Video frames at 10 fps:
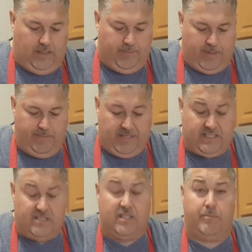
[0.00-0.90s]
I'm gonna mix
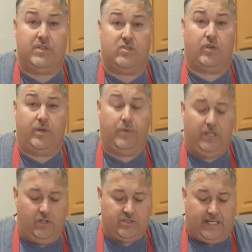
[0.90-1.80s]
this up and show you what it
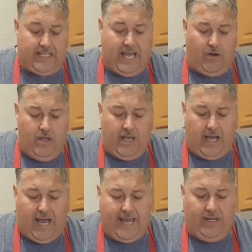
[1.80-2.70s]
looks like. Now,
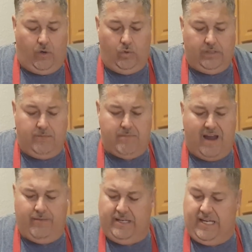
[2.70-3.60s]
I only
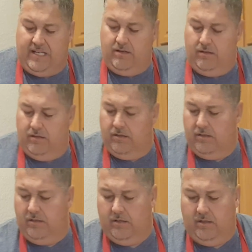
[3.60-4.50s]
marinate
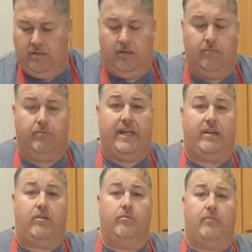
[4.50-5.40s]

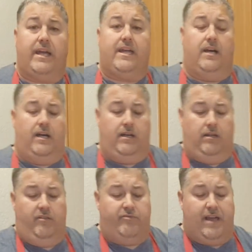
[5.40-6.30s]
my
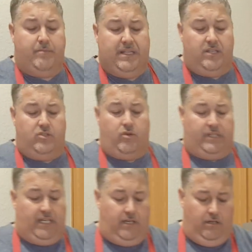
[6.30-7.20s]
fragmented
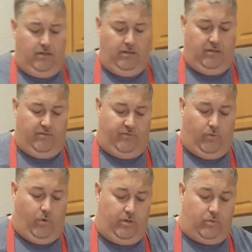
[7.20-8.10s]
jerky
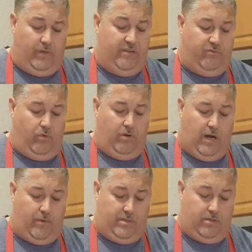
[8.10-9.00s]
for 24
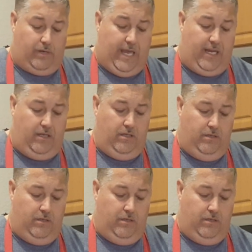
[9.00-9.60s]
hours, okay?